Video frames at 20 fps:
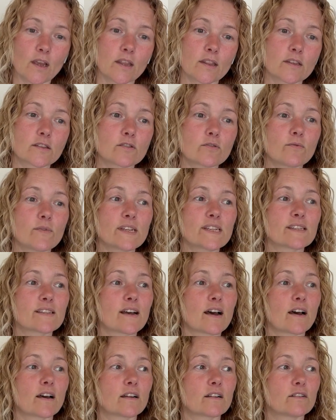there's always
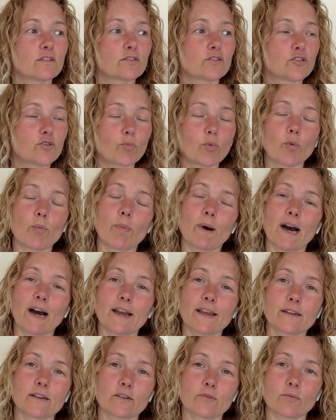that double
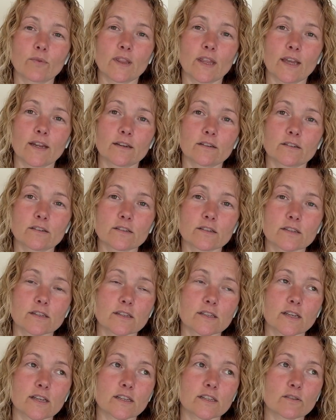bind with a
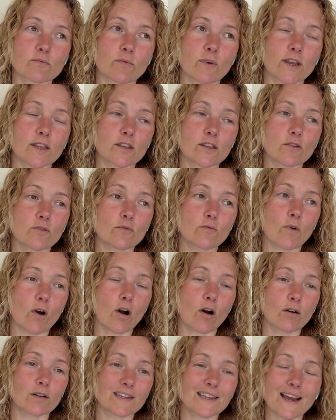narcissist where you
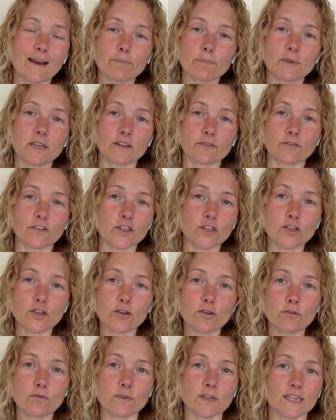are damned if you
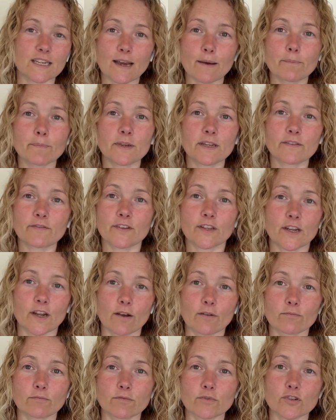do and damned if you
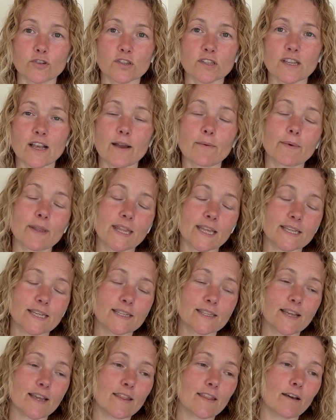don't. Just like when they
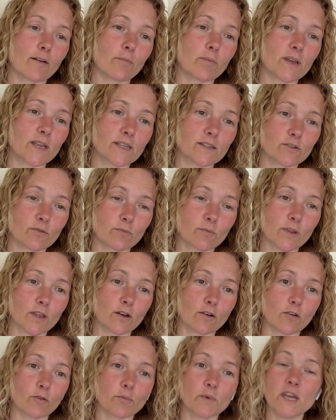say they'll pick
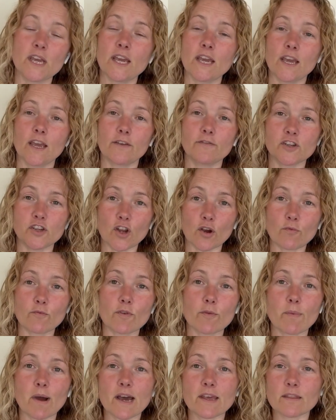something up. If you don't
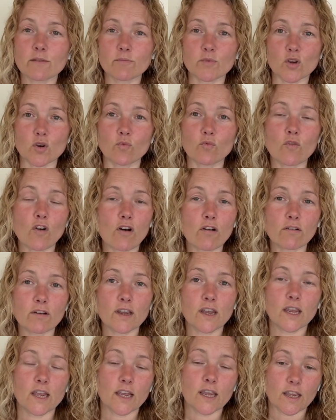remind them, you're
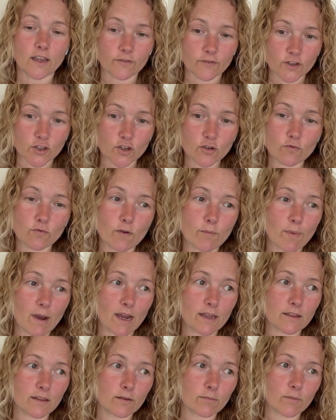wrong. If you do
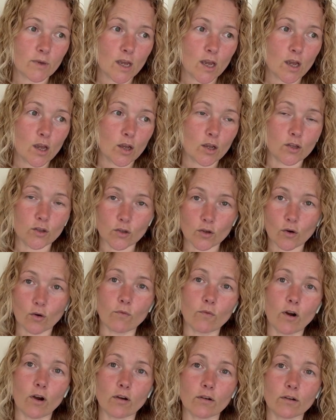remind them, you're
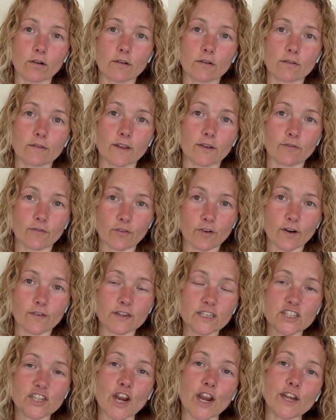wrong. They
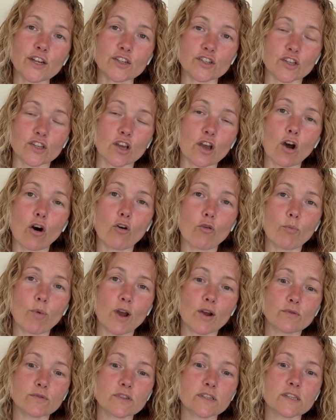forever change the
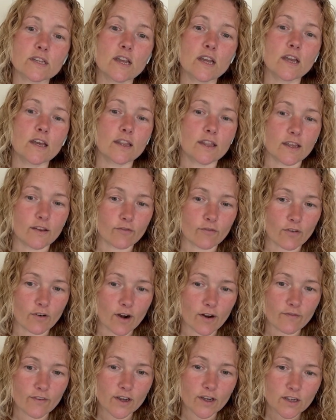goalposts. They
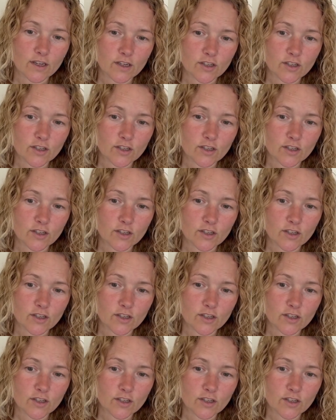forever